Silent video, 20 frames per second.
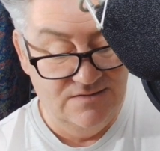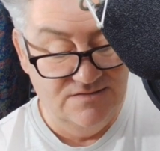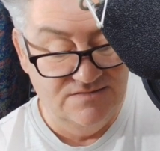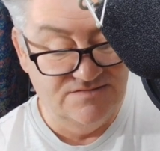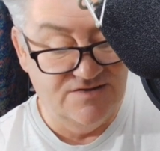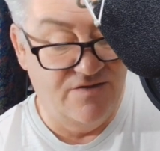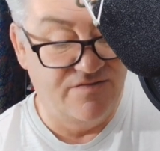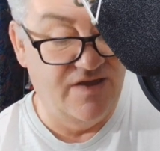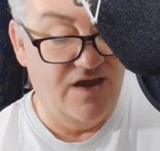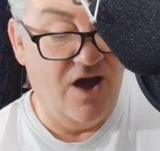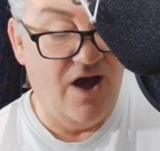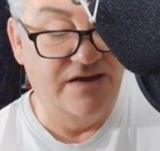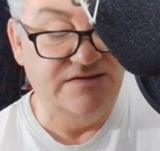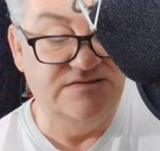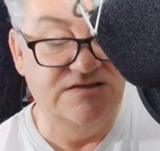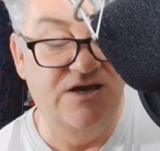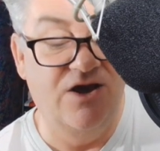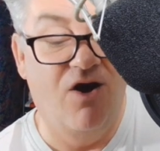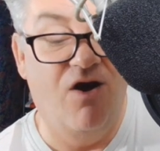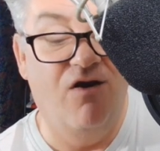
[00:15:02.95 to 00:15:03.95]
So the
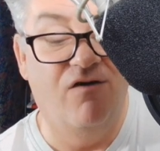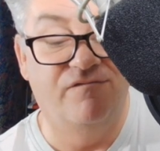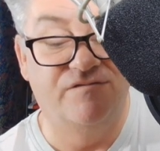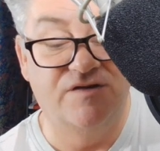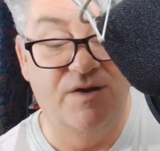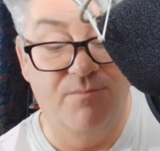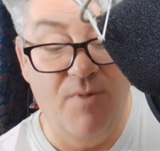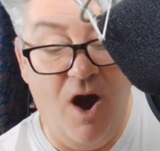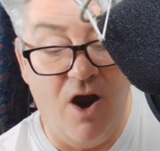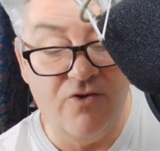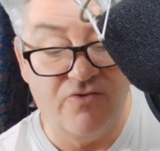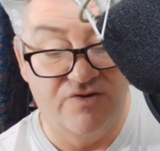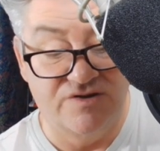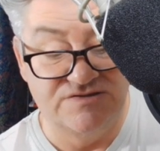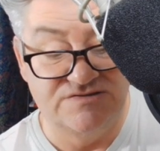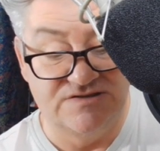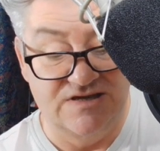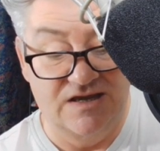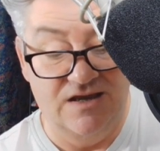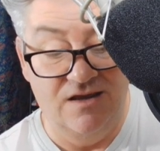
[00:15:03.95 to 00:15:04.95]
idea of
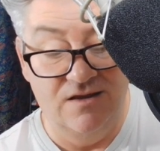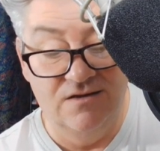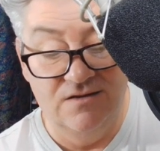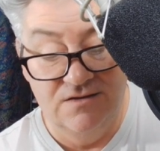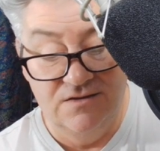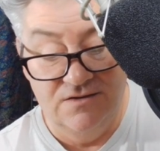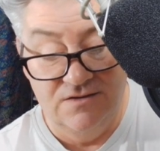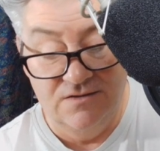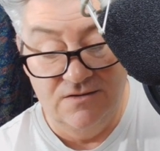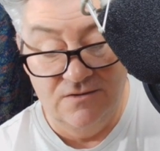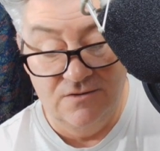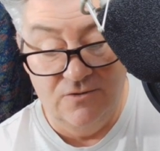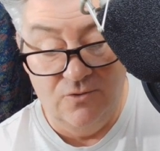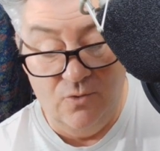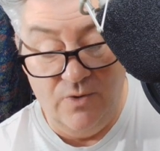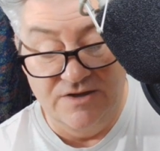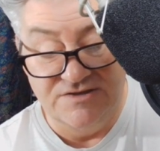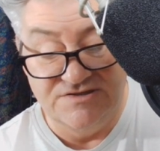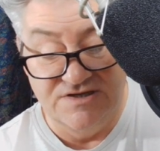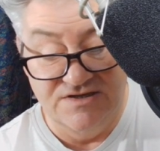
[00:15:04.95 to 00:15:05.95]
democracy,
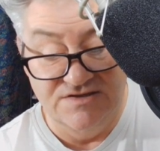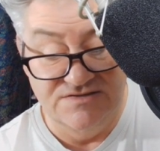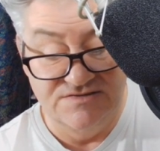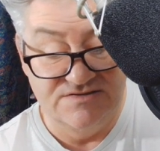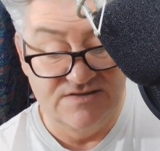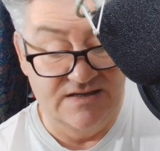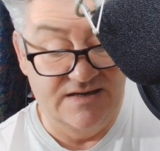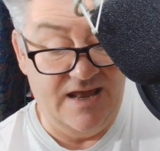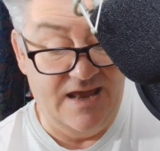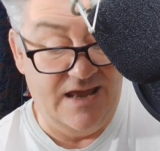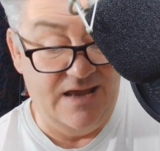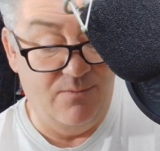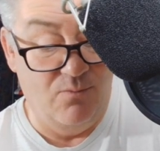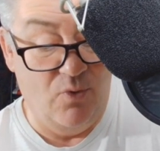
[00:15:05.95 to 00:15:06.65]
which is the name